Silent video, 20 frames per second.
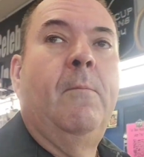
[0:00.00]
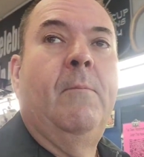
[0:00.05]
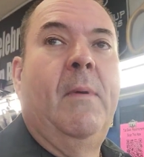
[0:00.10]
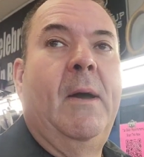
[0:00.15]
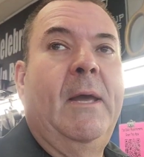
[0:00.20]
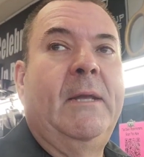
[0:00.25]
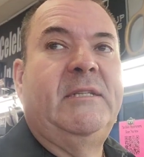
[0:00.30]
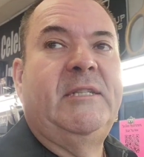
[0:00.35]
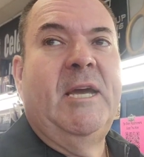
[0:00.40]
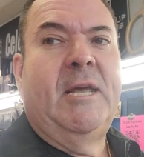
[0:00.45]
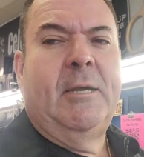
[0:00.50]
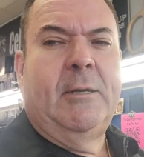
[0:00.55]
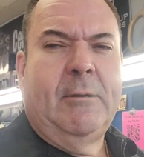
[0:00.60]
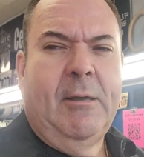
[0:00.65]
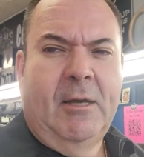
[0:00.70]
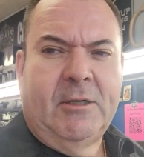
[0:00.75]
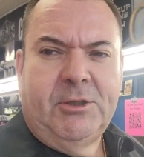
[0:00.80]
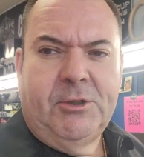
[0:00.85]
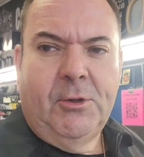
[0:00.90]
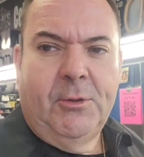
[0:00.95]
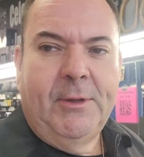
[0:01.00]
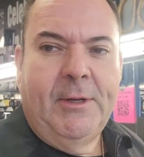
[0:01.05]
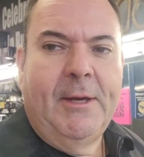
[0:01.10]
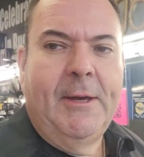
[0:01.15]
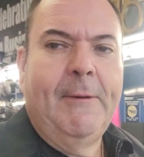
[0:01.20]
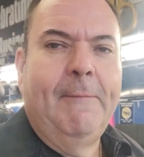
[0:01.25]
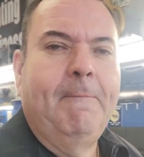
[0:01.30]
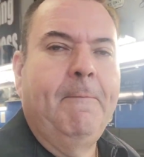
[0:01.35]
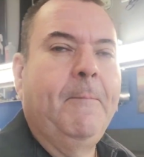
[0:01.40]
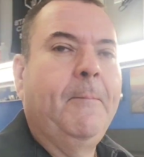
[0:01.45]
My 10 o'clock showed
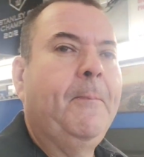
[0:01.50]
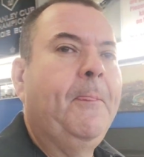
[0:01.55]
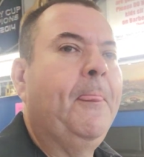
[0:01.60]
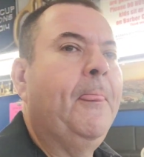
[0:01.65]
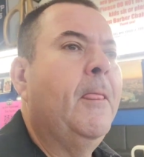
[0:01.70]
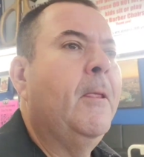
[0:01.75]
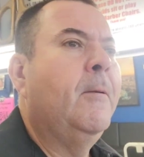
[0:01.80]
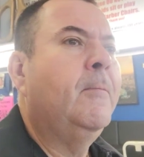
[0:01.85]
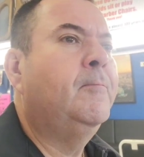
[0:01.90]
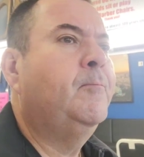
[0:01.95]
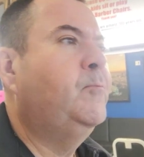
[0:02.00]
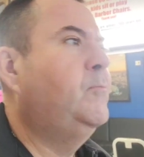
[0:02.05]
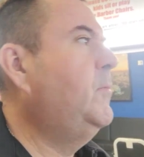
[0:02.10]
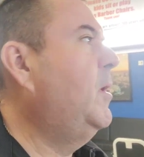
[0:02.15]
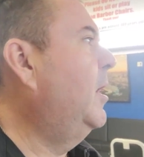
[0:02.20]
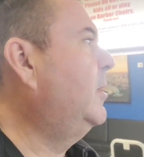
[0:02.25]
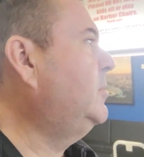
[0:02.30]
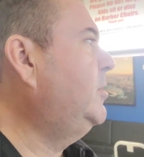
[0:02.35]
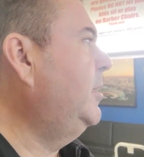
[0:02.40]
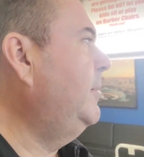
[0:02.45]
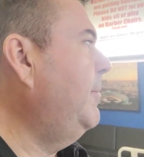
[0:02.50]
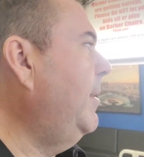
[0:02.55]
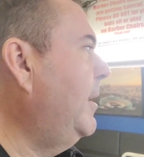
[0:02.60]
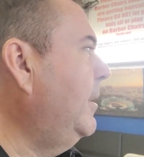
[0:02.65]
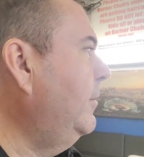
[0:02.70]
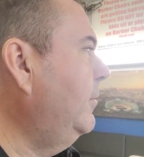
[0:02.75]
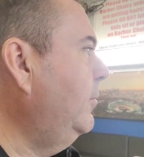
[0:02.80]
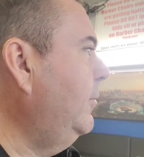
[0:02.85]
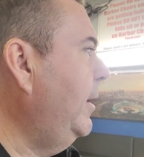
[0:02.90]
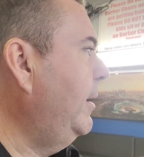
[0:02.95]
up. Knocked him
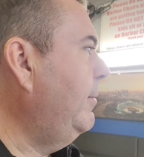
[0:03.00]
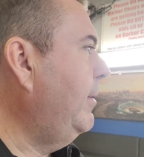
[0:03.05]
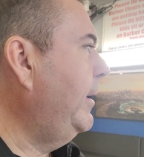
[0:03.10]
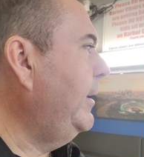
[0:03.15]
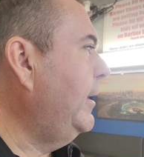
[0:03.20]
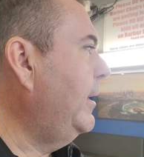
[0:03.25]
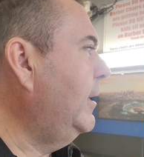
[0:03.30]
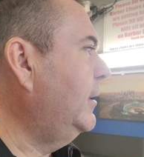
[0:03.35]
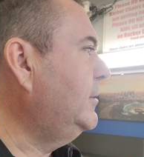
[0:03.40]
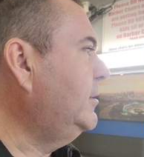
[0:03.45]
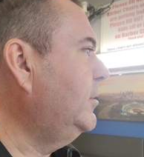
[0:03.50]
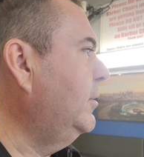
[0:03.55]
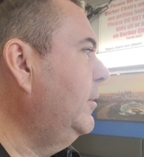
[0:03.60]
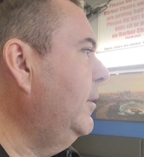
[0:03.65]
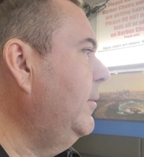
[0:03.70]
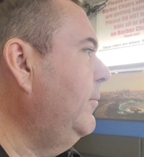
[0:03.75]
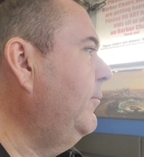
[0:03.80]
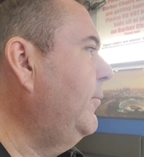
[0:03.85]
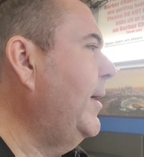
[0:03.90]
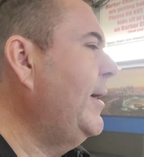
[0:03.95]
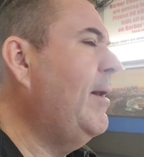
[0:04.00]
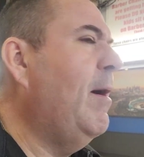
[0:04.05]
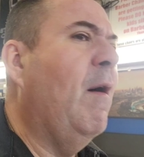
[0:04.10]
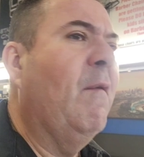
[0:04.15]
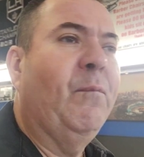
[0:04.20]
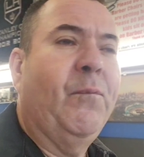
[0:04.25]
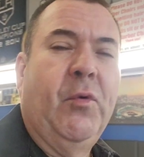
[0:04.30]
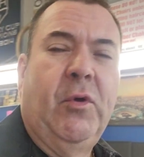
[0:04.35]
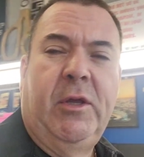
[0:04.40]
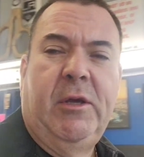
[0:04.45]
out of the way right now. So uh, right
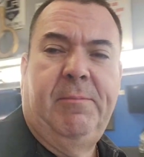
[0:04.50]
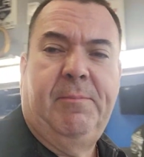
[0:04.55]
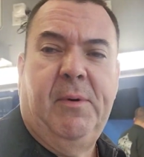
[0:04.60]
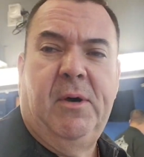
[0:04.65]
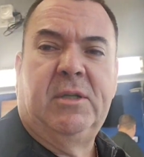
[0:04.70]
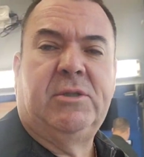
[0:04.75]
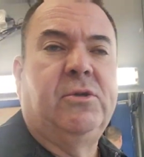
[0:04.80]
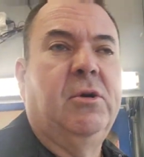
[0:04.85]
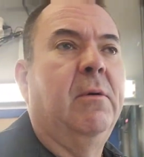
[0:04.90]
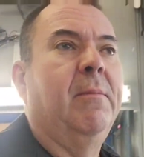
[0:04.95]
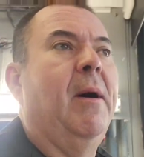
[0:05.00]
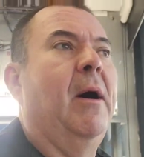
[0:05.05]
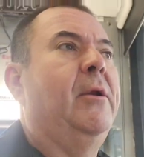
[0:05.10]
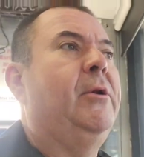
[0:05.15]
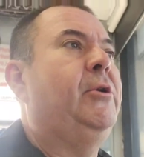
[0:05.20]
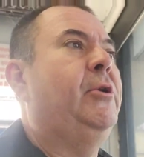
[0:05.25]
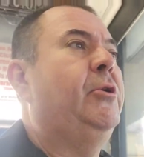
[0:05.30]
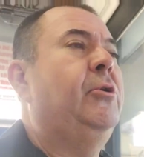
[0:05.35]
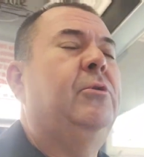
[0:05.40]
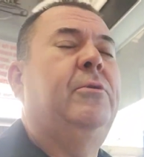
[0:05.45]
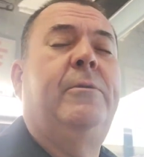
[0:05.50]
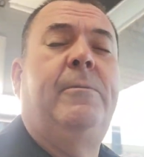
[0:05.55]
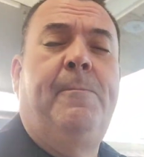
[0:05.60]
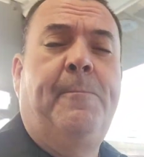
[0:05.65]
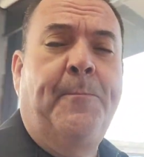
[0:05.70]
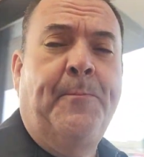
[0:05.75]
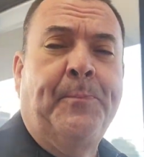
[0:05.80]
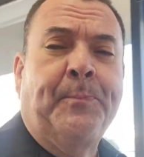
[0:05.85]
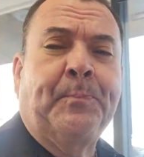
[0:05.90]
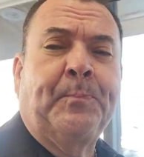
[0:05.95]
now I'm fully booked till about
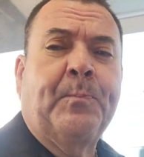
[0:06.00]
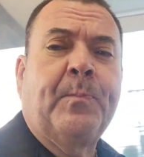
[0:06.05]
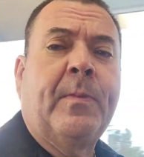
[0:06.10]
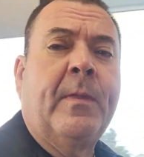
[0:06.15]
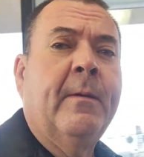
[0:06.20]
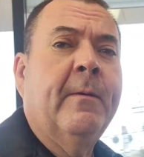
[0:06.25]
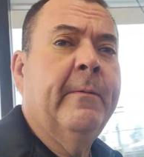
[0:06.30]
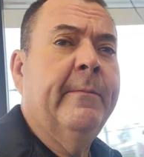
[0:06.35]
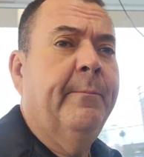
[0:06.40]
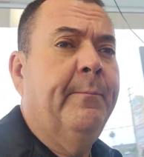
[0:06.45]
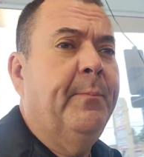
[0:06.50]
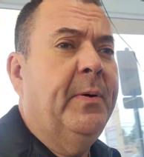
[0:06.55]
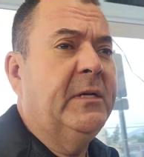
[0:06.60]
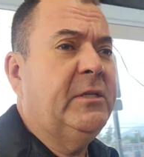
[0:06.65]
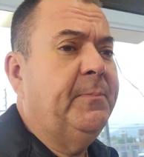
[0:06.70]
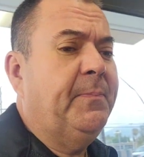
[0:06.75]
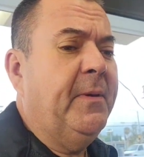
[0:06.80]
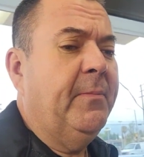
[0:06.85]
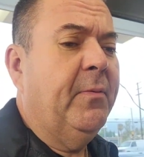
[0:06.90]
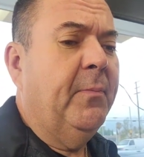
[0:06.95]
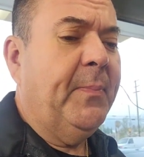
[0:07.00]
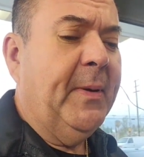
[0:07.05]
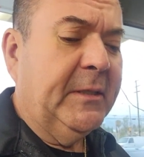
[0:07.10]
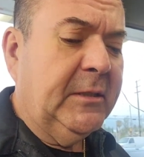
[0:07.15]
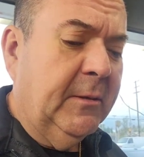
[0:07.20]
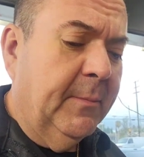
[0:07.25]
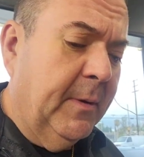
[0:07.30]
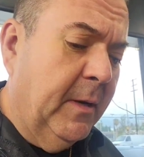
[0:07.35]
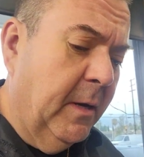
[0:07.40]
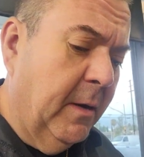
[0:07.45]
noon. Bunch of people
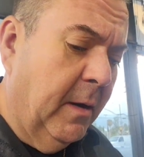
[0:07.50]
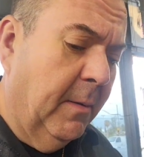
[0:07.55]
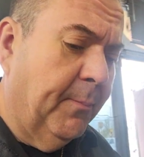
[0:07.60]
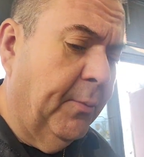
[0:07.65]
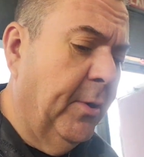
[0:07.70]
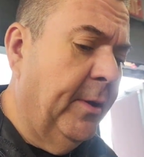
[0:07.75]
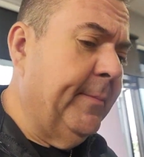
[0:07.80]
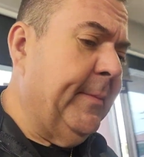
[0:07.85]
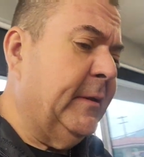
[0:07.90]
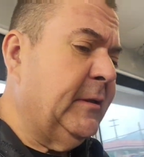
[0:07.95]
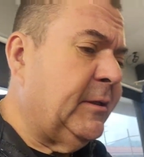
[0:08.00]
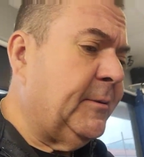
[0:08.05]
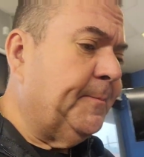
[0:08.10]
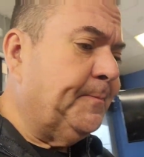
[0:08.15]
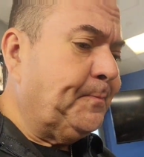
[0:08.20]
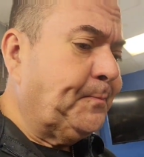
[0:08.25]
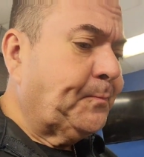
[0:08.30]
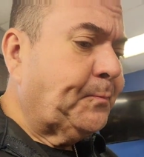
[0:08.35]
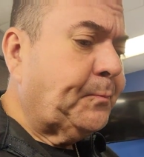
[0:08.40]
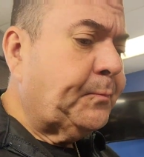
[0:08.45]
picked up uh, appointments.